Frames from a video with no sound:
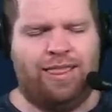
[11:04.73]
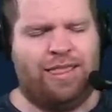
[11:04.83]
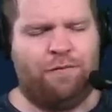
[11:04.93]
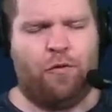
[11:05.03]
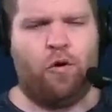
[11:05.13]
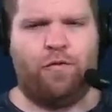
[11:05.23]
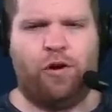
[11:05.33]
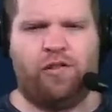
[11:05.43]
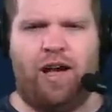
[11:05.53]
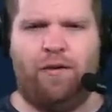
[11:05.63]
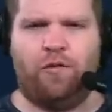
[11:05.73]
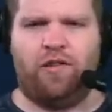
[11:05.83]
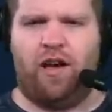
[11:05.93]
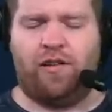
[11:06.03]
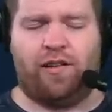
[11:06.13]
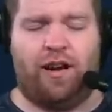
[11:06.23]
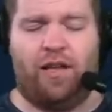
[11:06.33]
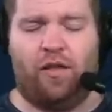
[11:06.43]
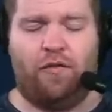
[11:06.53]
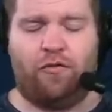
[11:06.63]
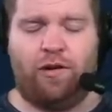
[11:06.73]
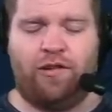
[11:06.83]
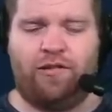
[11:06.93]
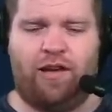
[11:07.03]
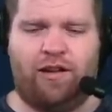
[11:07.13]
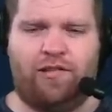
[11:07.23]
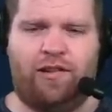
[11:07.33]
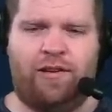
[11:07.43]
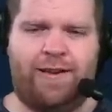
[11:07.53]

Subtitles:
The 4 feels high for Johnston. I love Quentin Johnston.